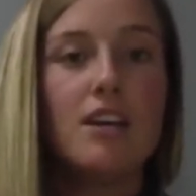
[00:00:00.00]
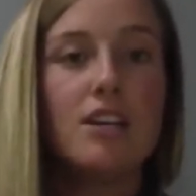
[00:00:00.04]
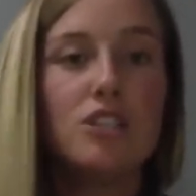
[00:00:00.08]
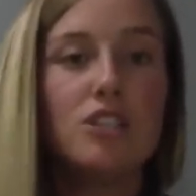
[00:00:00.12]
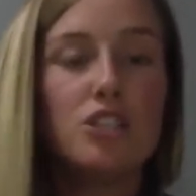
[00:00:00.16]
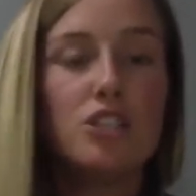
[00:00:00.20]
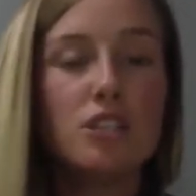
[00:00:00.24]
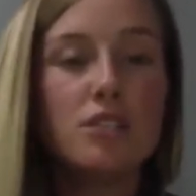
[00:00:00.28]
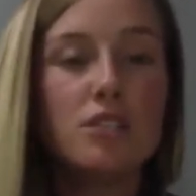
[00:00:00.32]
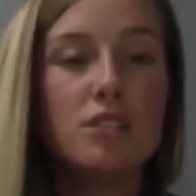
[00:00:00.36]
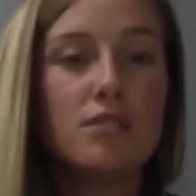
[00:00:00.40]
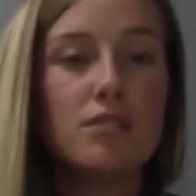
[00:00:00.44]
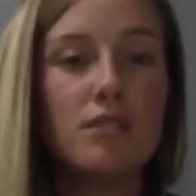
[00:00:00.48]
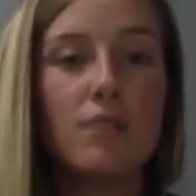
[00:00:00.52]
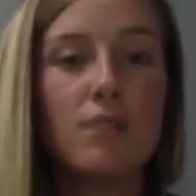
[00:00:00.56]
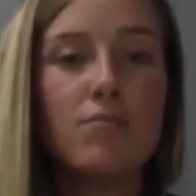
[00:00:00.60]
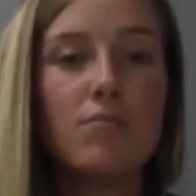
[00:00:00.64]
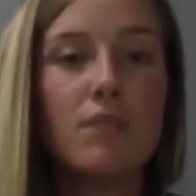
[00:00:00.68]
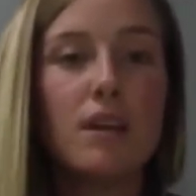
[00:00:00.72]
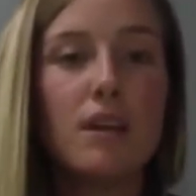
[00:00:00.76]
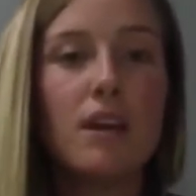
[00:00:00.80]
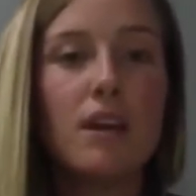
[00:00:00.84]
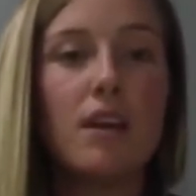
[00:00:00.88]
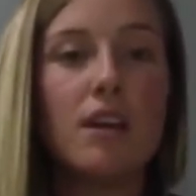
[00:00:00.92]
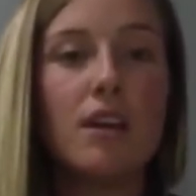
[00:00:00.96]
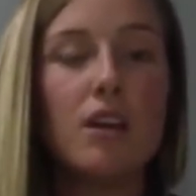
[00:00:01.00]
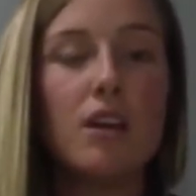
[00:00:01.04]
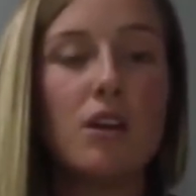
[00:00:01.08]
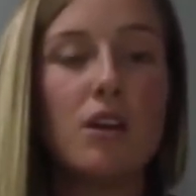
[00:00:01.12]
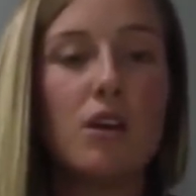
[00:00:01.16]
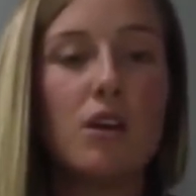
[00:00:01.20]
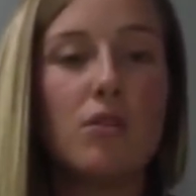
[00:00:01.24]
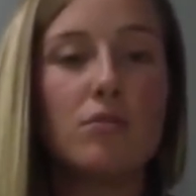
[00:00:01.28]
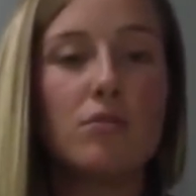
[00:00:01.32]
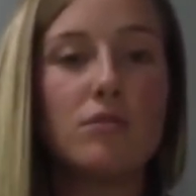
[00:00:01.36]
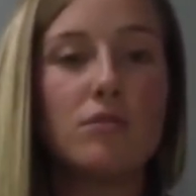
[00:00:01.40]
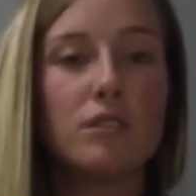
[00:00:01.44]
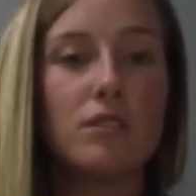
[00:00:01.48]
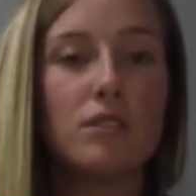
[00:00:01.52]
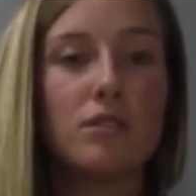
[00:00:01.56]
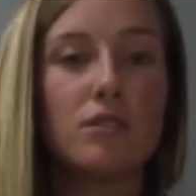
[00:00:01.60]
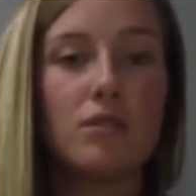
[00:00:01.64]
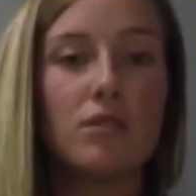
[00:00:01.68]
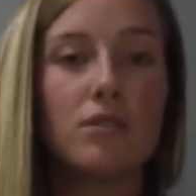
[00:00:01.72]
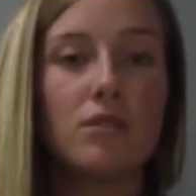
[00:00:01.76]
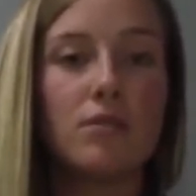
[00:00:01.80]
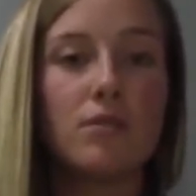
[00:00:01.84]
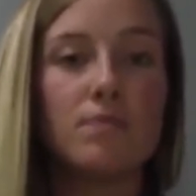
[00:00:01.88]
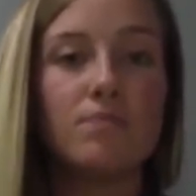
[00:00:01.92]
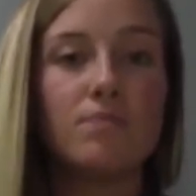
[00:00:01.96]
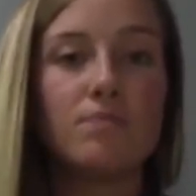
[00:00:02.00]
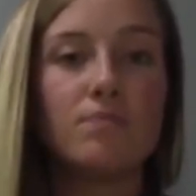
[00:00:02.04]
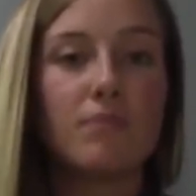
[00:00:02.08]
just something, you know, to